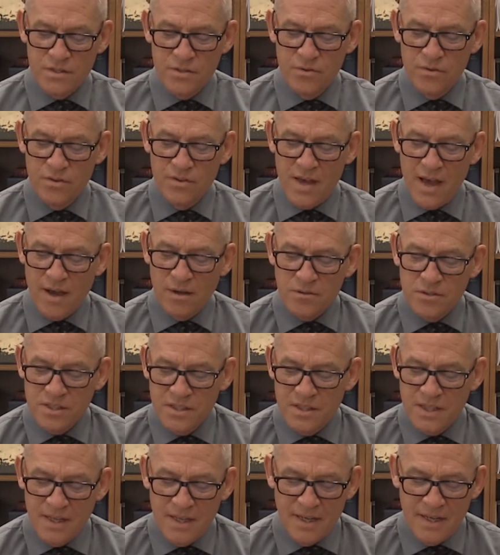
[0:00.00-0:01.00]

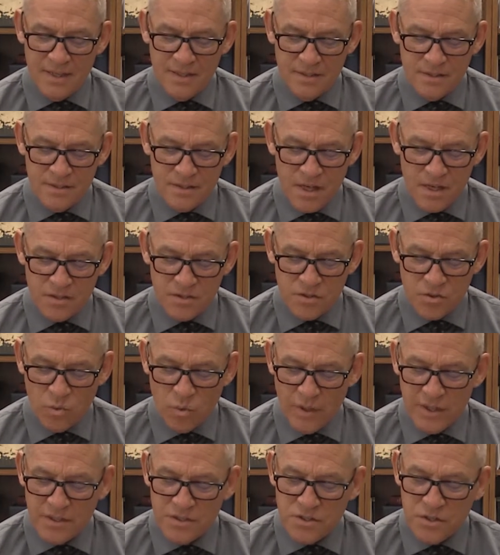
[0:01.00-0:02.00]

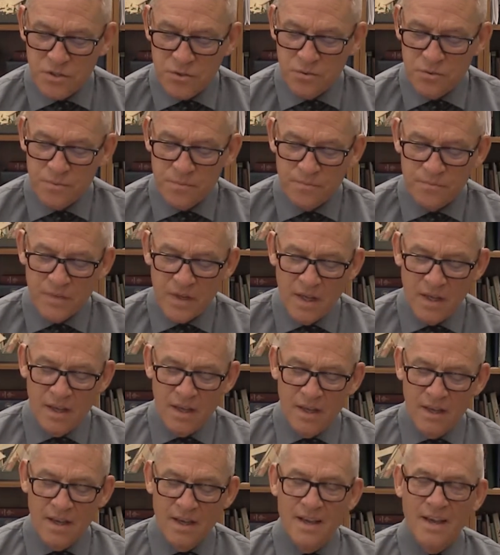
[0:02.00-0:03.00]
2022,
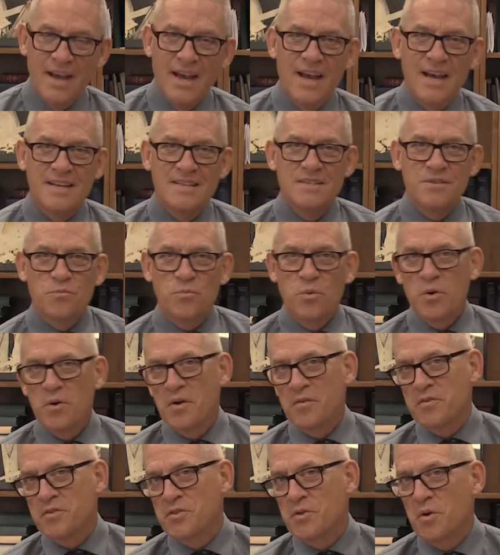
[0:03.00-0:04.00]
and
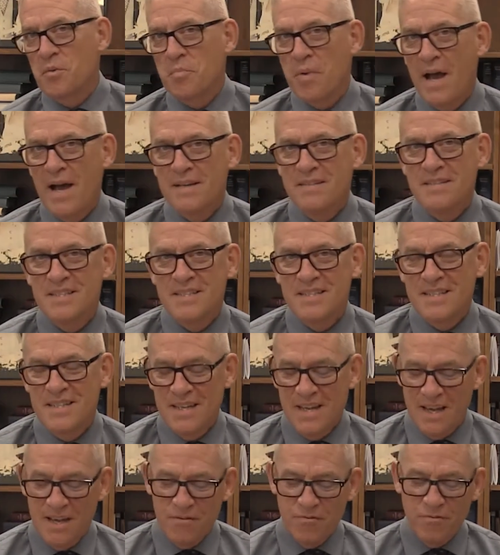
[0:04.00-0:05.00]
we have a short passage
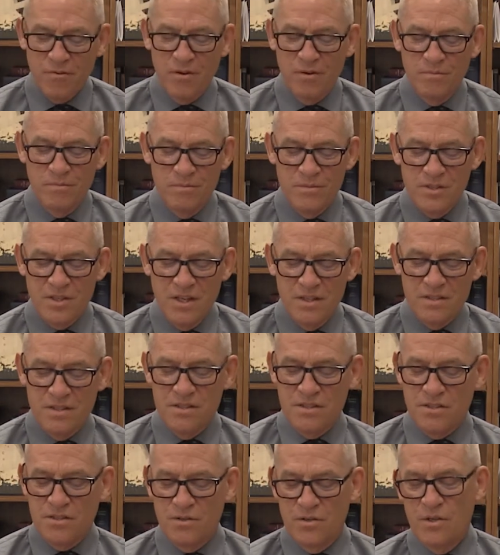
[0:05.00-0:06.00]
today from
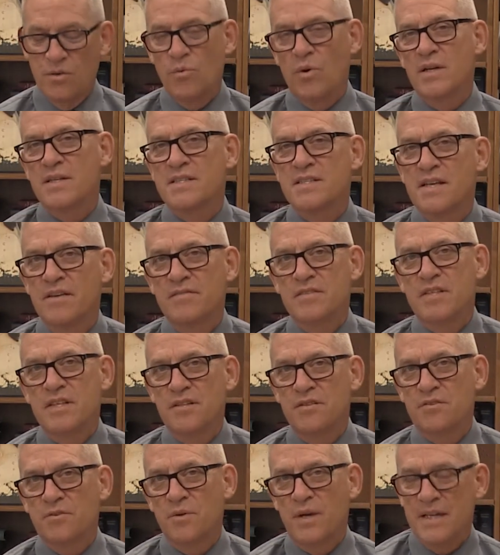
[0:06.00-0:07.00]
Genesis 31,
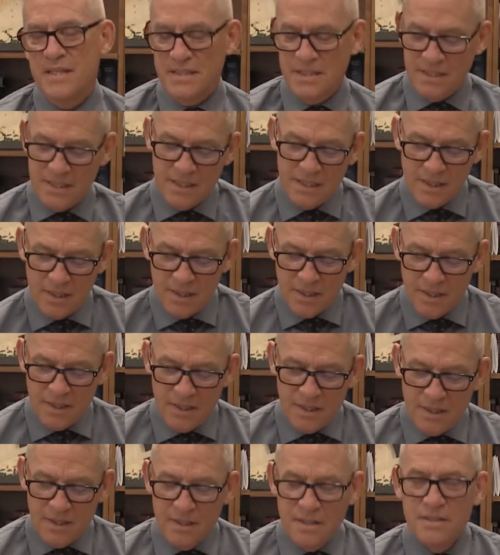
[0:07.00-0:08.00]
17 through 18.
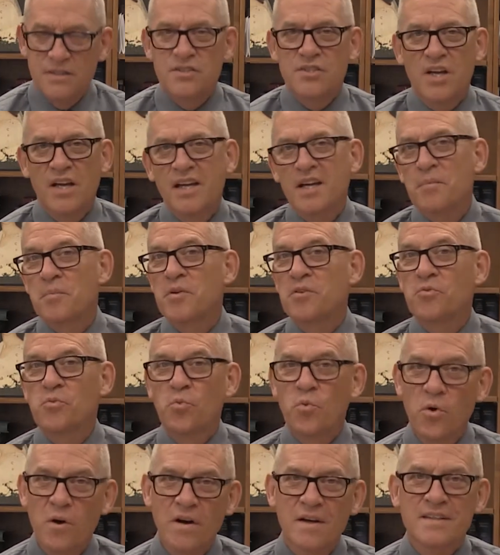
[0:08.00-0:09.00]
Jacob has
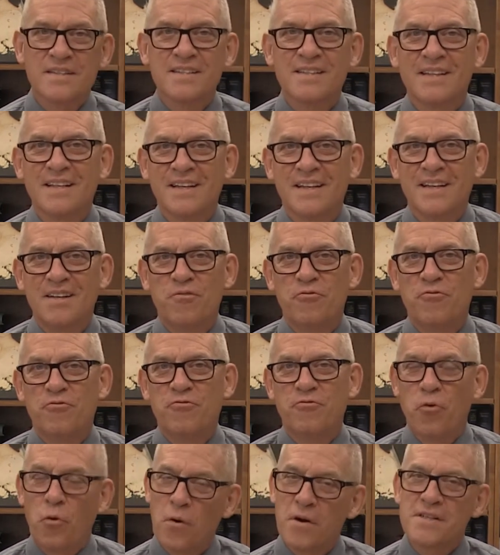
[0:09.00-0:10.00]
worked
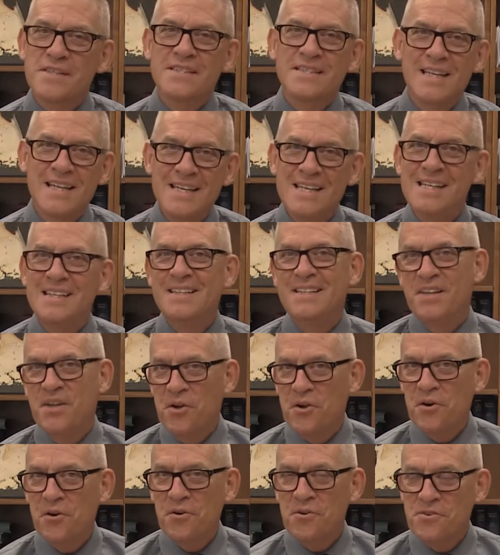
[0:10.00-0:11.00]
14
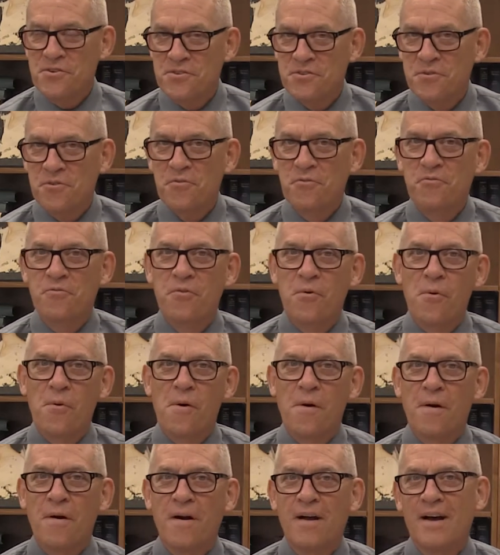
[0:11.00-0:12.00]
years
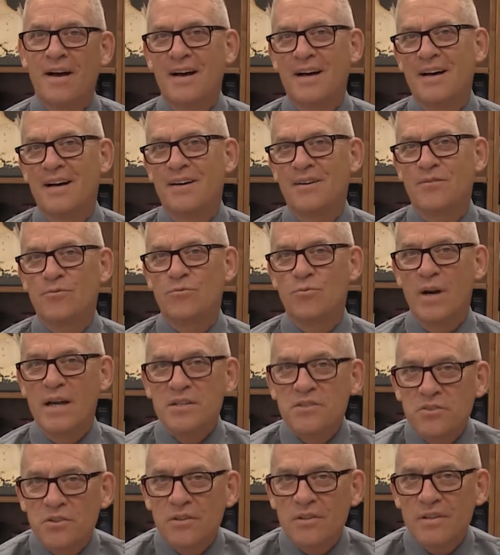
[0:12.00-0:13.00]
for
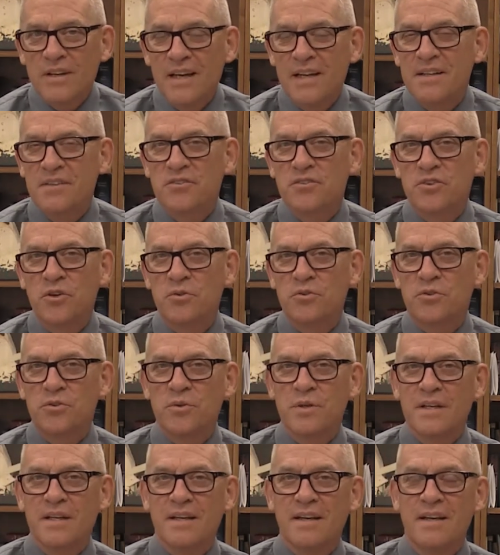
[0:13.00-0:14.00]
Rachel, and in so
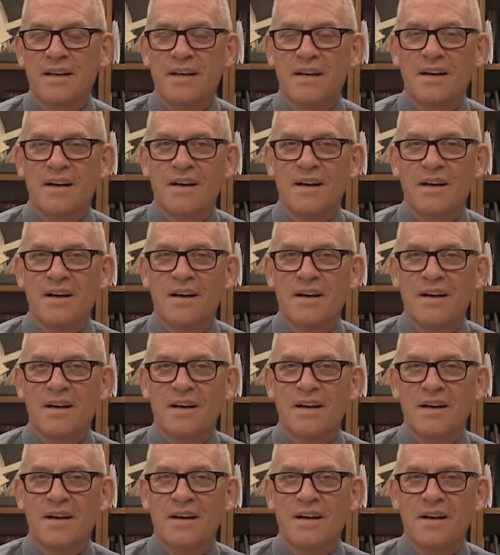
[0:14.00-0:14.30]
doing,